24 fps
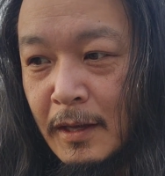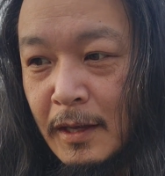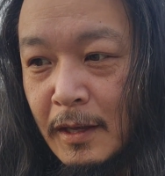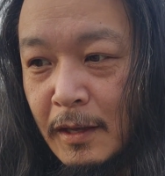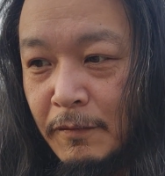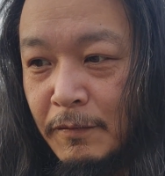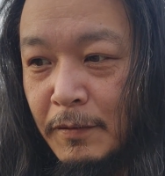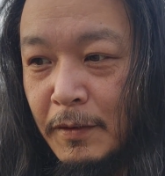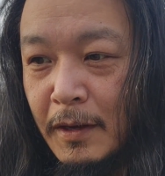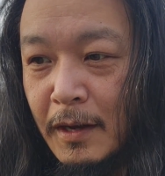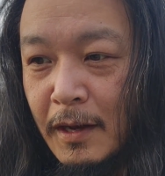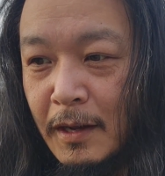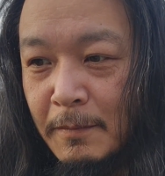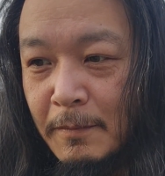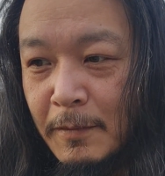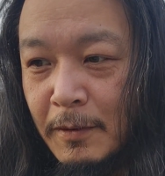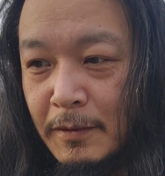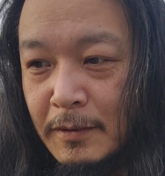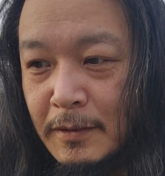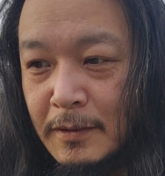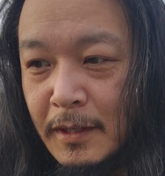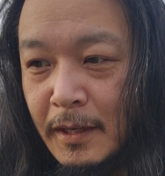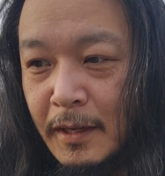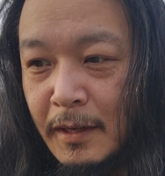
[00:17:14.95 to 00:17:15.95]
if you got them
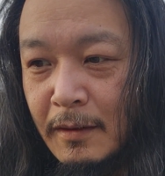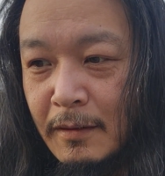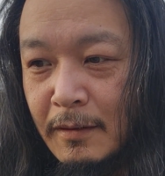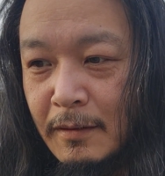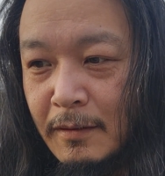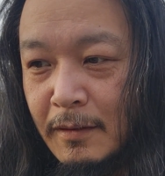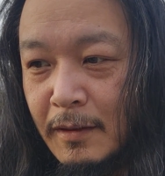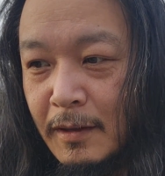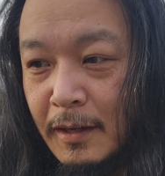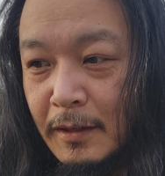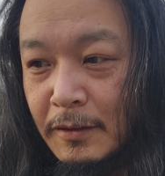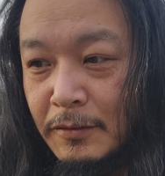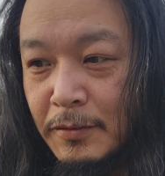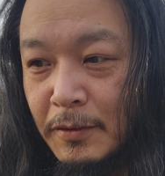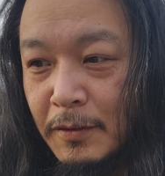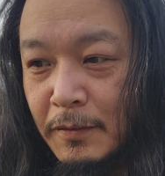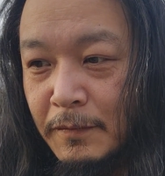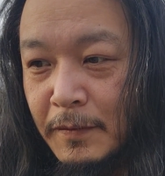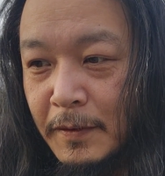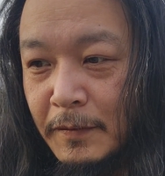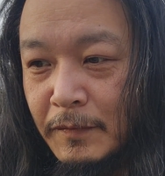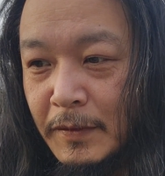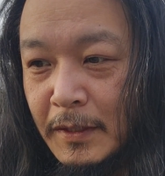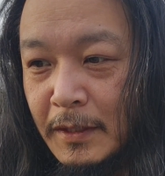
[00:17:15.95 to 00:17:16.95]
on sale like
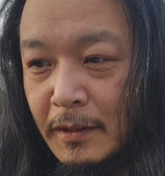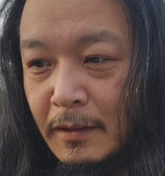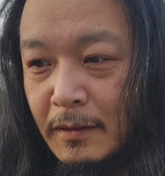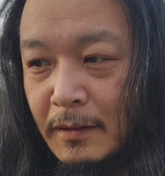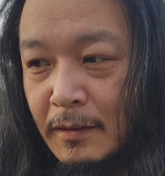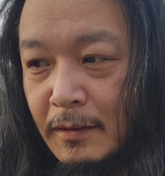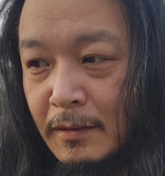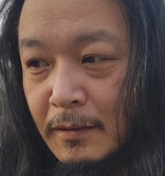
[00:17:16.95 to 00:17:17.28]
$12.50.